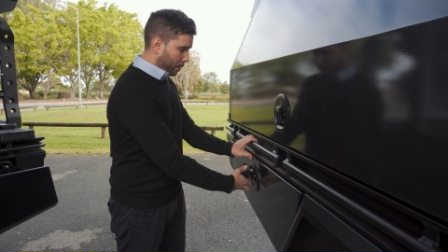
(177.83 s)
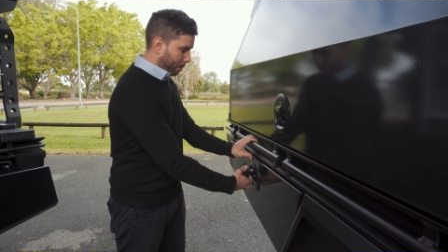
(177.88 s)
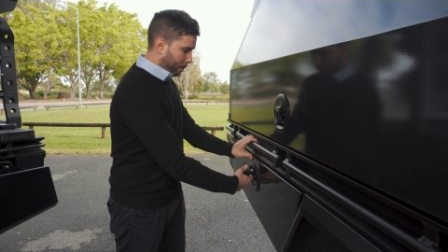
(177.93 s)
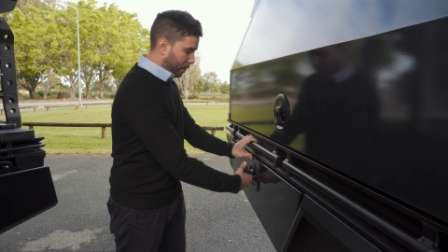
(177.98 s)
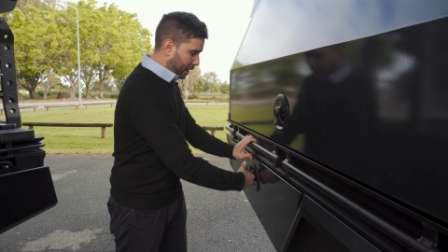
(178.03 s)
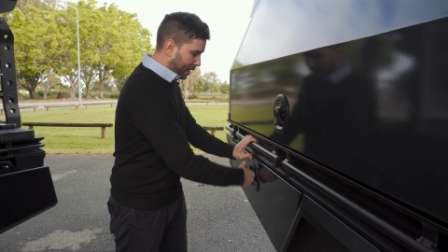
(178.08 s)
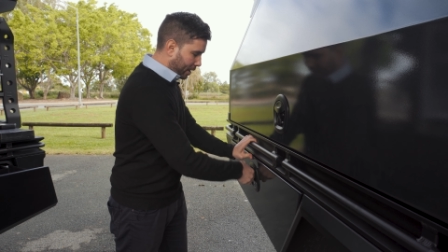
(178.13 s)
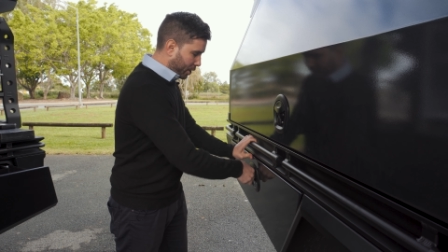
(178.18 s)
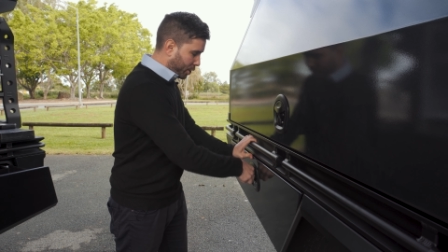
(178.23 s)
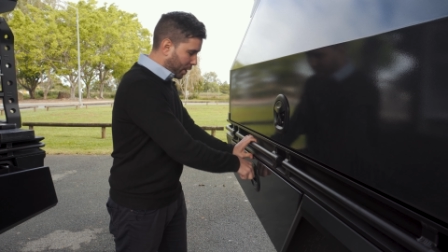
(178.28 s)

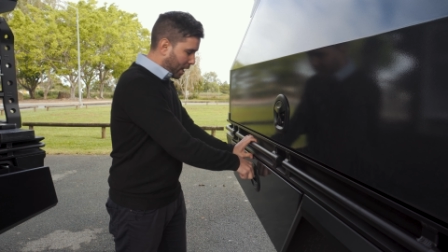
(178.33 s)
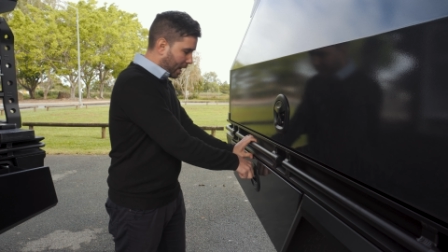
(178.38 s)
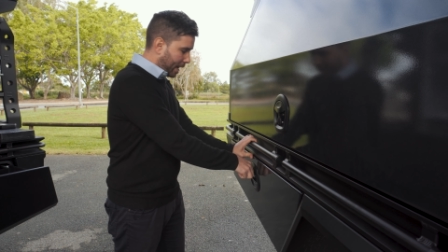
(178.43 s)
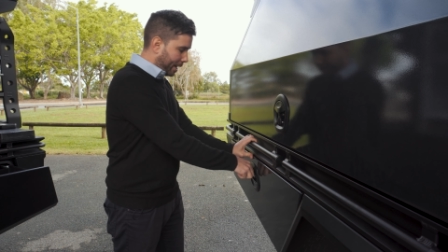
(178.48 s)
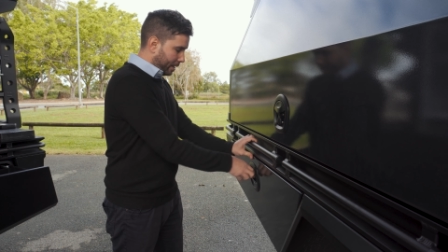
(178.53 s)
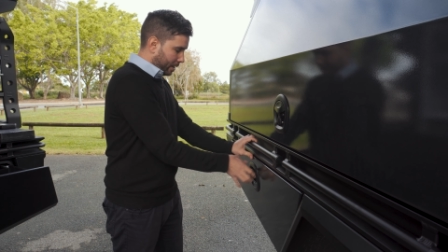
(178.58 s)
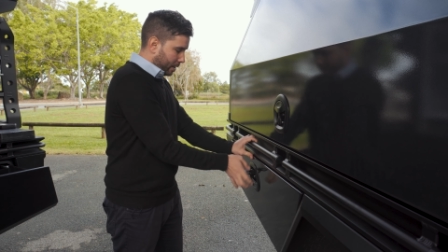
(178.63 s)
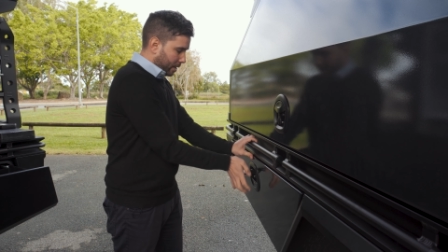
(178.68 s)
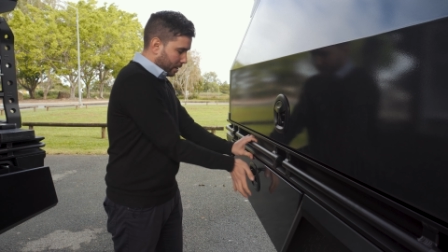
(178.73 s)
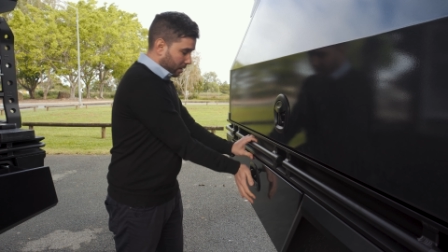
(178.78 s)
Pull it
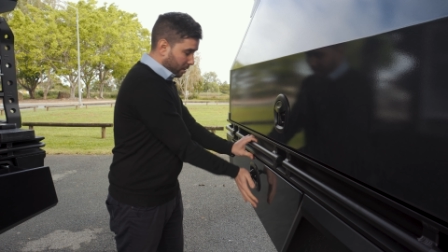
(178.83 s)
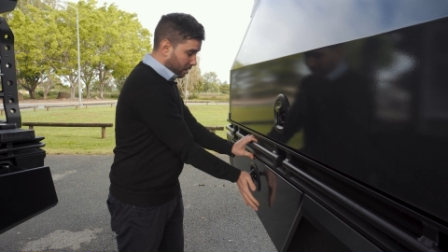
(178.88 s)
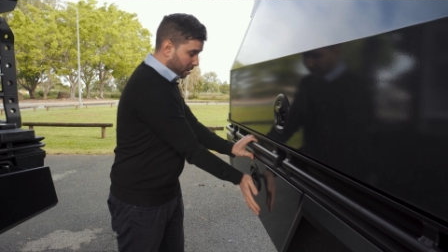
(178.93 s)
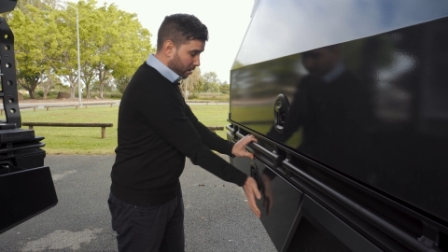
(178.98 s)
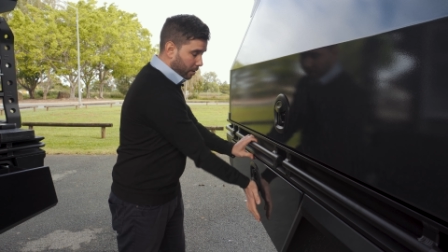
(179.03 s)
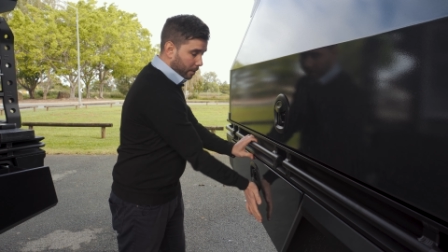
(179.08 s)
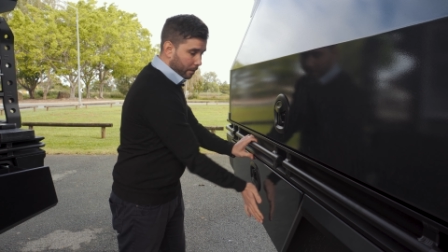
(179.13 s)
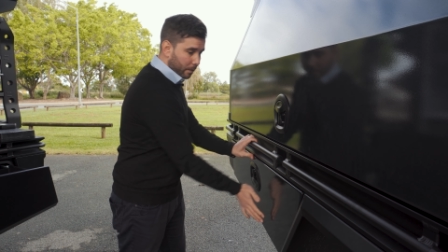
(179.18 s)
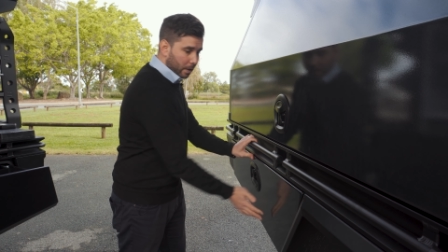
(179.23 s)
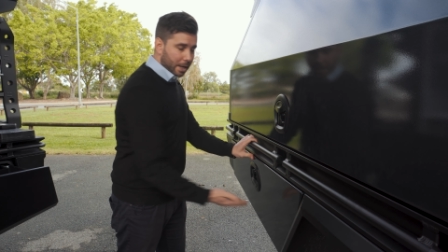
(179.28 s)
shut,
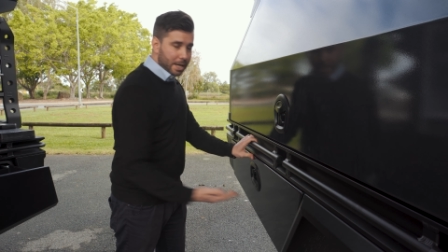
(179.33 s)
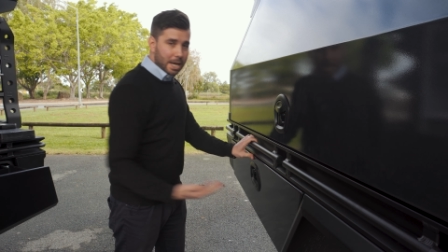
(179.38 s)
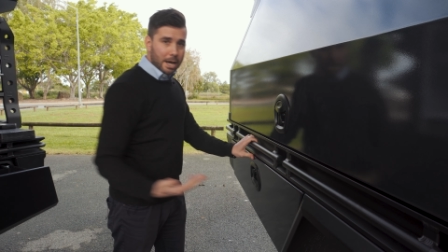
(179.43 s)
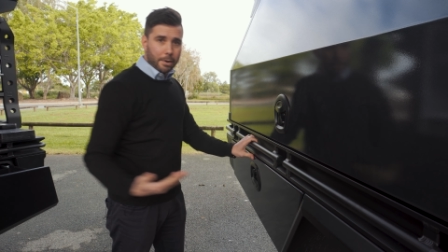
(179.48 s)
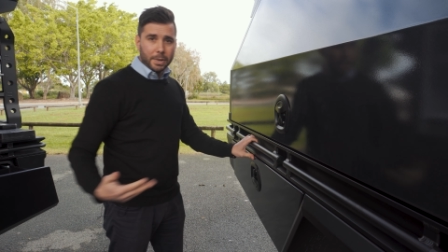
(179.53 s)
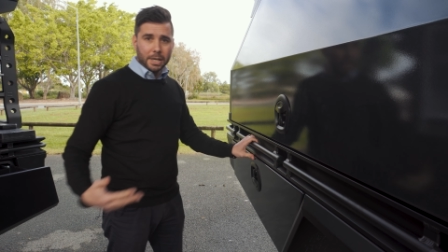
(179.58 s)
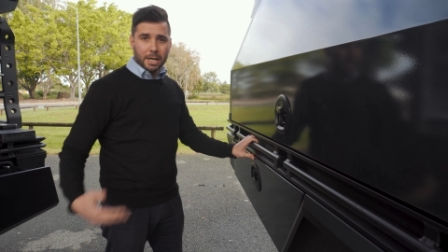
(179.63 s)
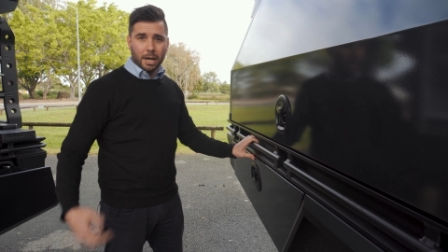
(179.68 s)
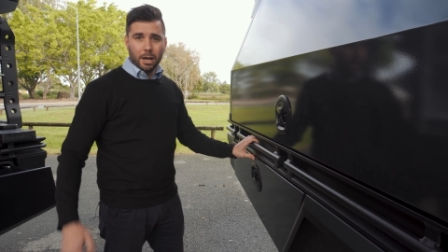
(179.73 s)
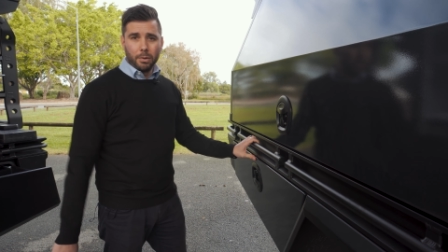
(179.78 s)
and
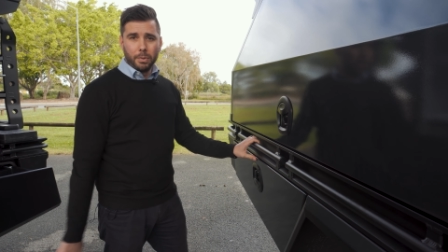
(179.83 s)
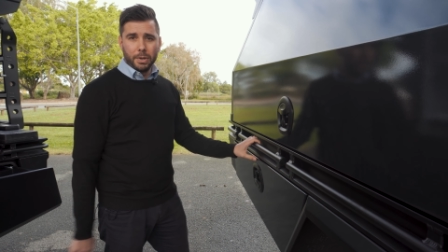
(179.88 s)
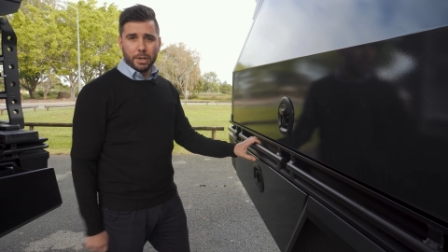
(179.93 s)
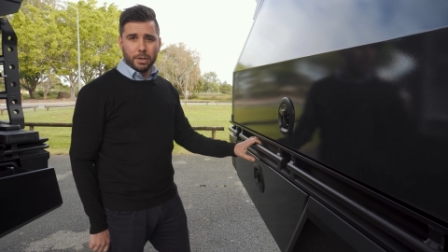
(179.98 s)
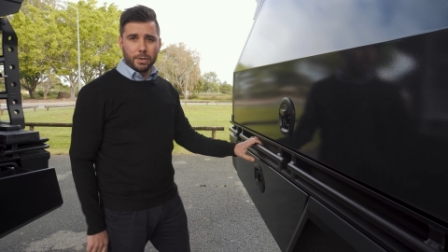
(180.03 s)
there we go, we're